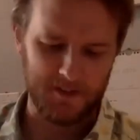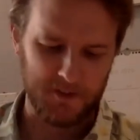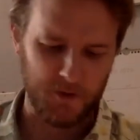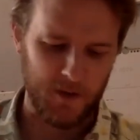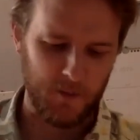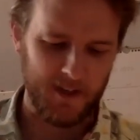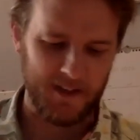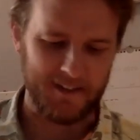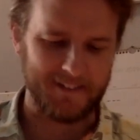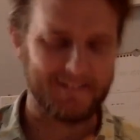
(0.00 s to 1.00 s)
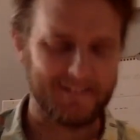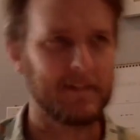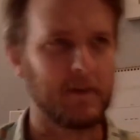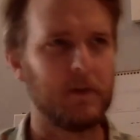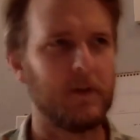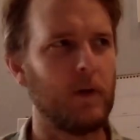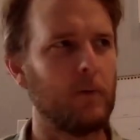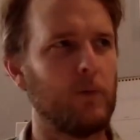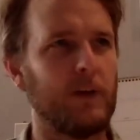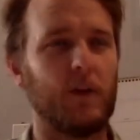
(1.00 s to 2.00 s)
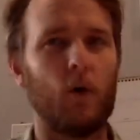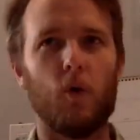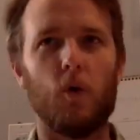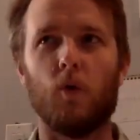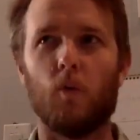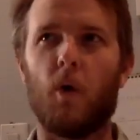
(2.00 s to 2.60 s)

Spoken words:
a great way to bring the whole